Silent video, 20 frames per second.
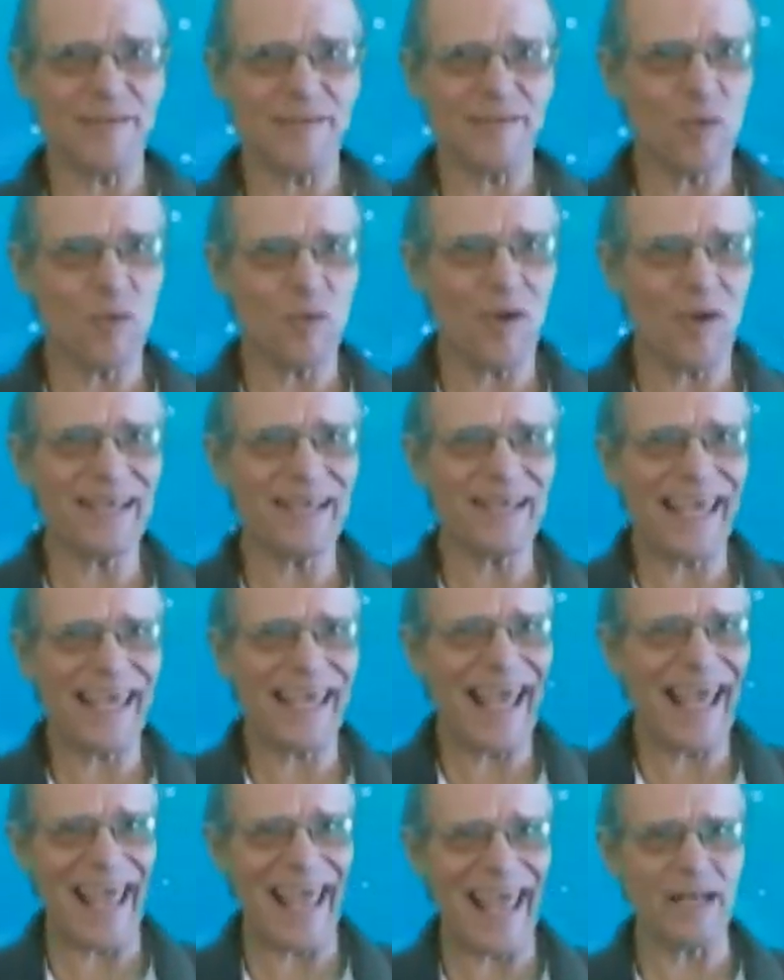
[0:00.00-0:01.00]
If you want to
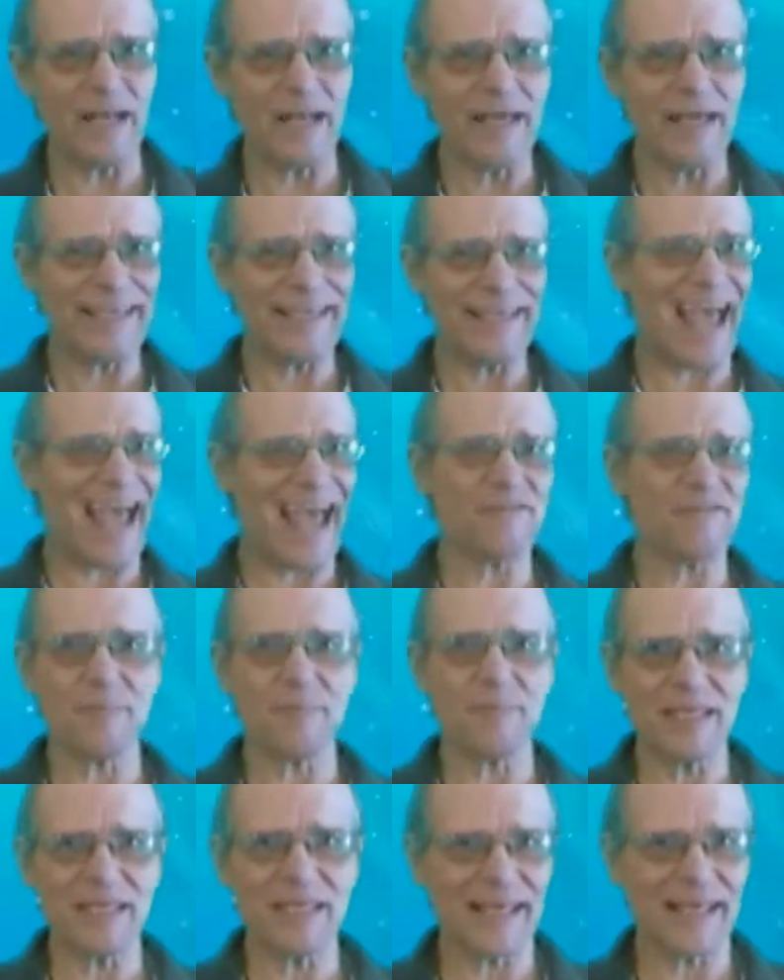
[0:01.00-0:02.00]
get ahead, you have
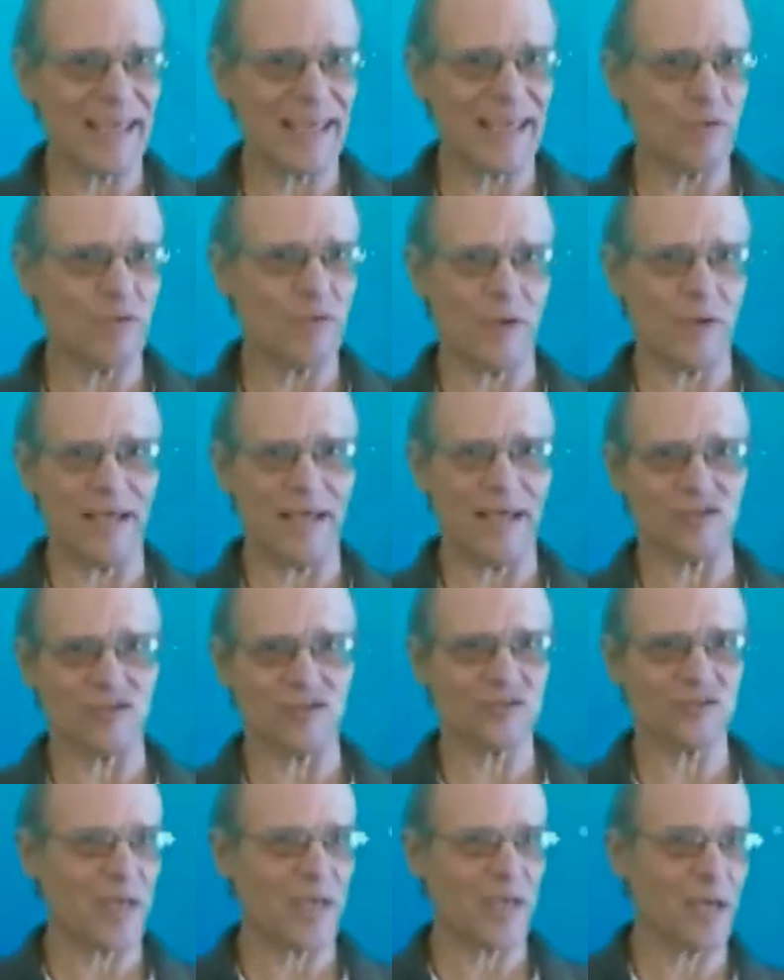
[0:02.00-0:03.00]
to be like everyone
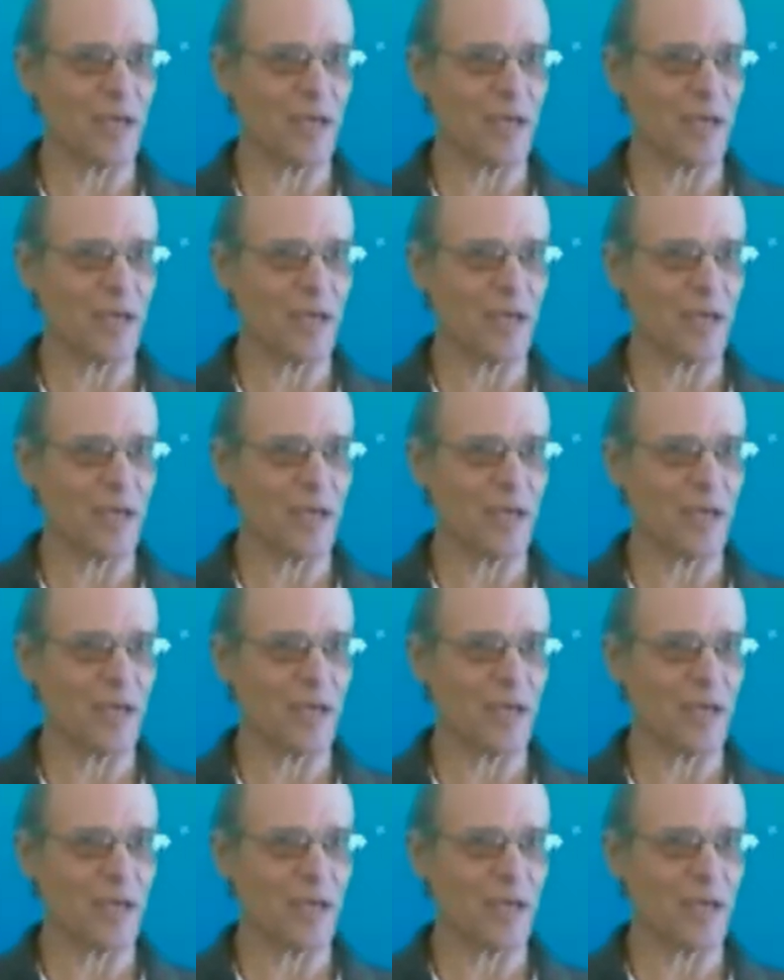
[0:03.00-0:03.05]
else.